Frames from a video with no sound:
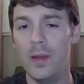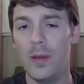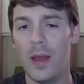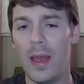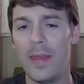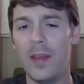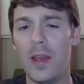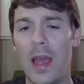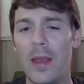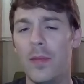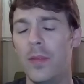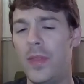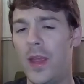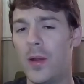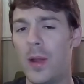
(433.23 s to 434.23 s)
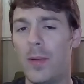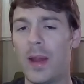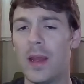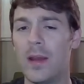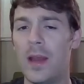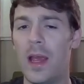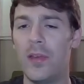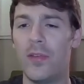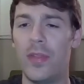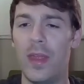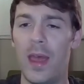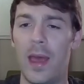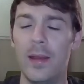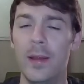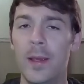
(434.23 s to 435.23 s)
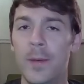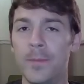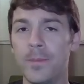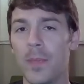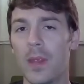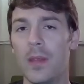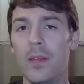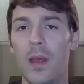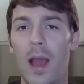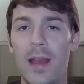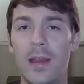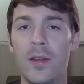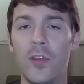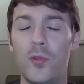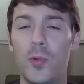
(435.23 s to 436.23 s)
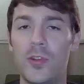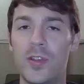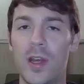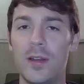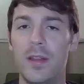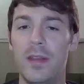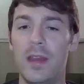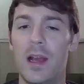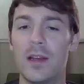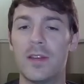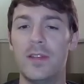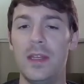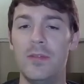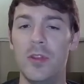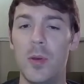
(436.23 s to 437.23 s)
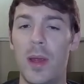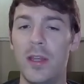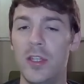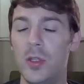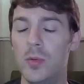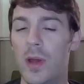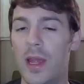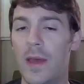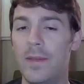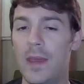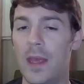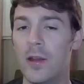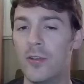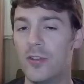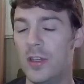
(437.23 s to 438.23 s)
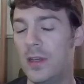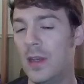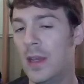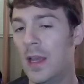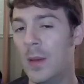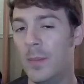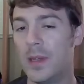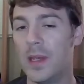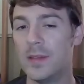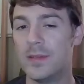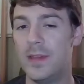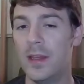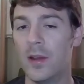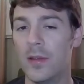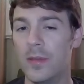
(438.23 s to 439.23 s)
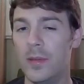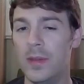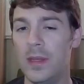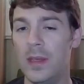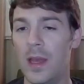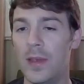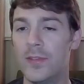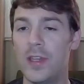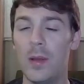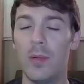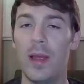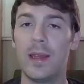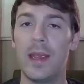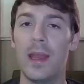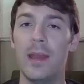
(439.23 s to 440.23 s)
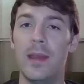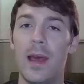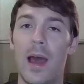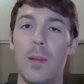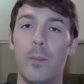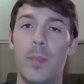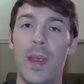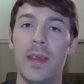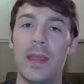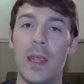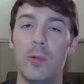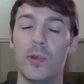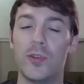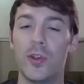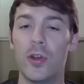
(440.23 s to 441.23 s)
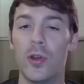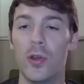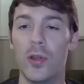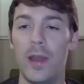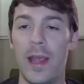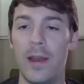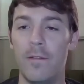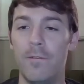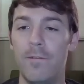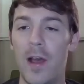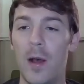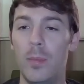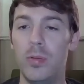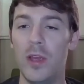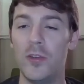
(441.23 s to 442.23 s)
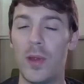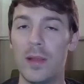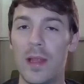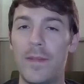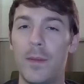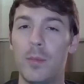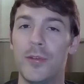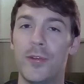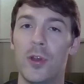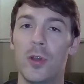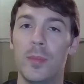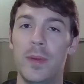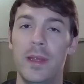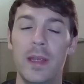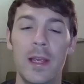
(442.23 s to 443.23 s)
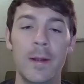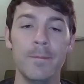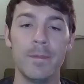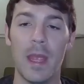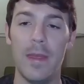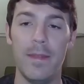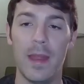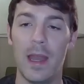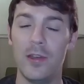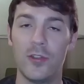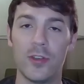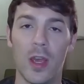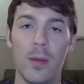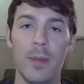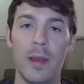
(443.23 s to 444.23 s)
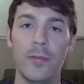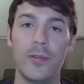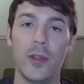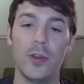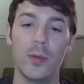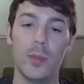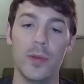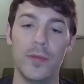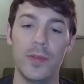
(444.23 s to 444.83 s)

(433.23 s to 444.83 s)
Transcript: I recognized that I didn't switch out into the Deoxys, even though I knew I had the energy, because the Sableye cannot bank a return and a foul play. So I let them return me, and then I just come in and Thunderbolt